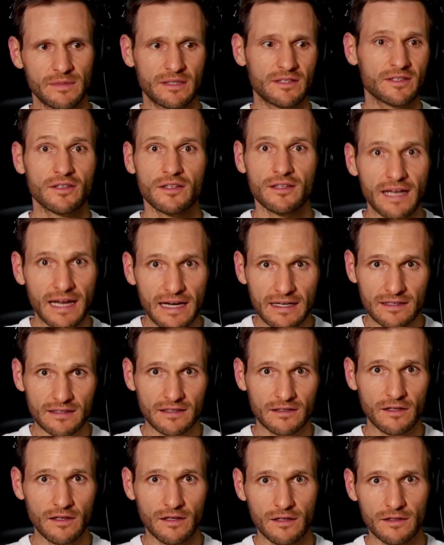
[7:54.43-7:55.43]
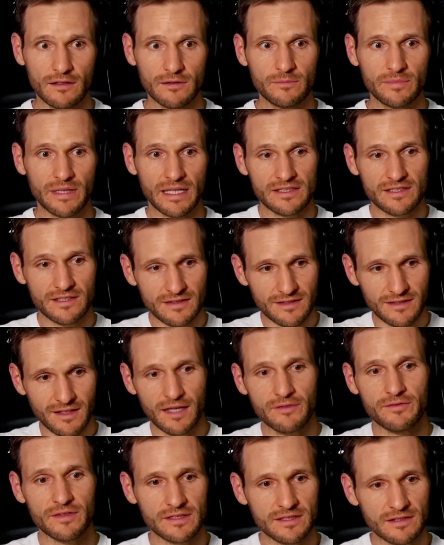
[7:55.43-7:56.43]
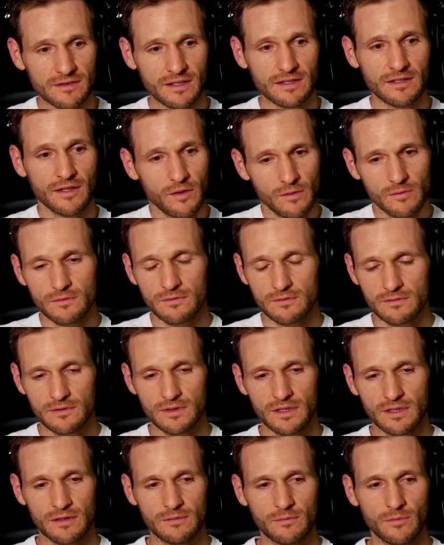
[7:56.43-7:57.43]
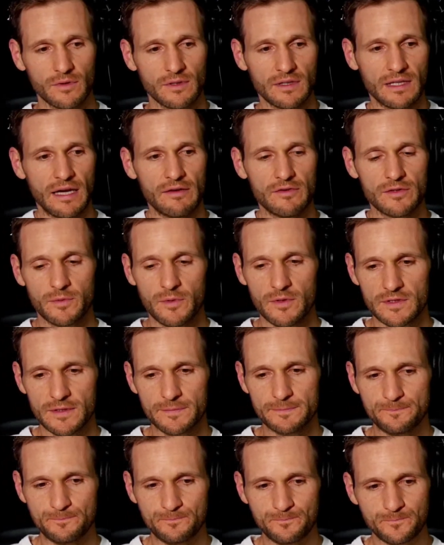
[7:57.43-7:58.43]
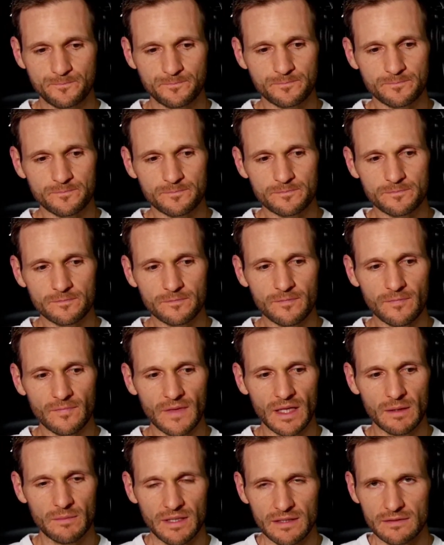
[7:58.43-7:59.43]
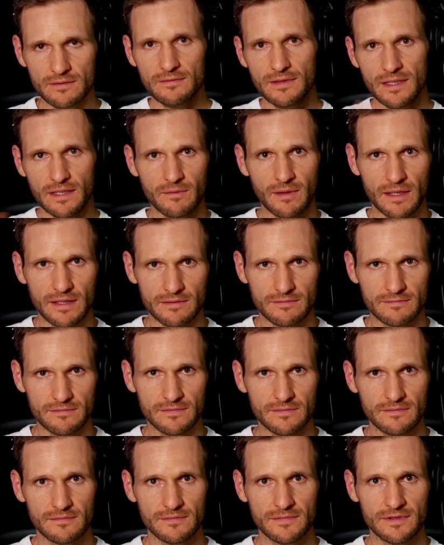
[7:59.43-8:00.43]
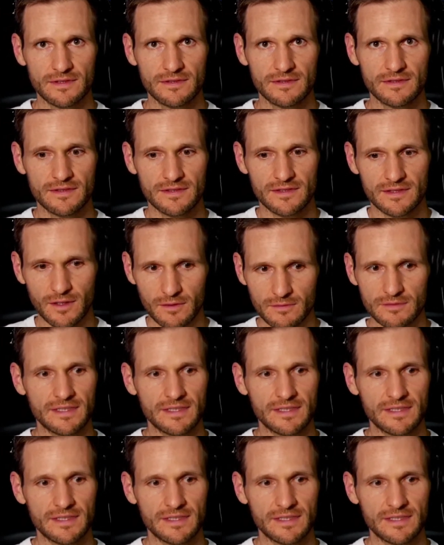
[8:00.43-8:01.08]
good at it at all, but I just love it, so I know, more than the average person. But anyway, don't